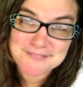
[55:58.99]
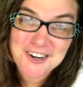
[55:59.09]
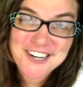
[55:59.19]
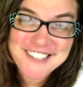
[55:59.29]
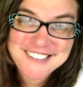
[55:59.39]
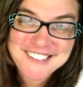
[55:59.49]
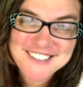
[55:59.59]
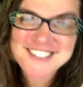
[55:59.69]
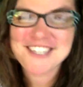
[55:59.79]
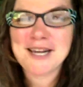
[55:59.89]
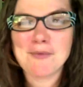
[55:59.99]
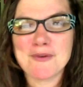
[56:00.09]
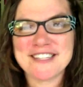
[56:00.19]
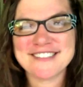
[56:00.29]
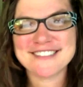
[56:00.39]
All right, I'll see you in a couple
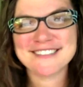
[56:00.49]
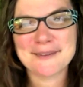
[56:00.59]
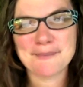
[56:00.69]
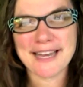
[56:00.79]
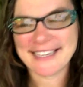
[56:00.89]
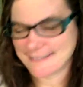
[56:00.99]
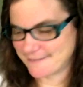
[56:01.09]
weeks. Bye.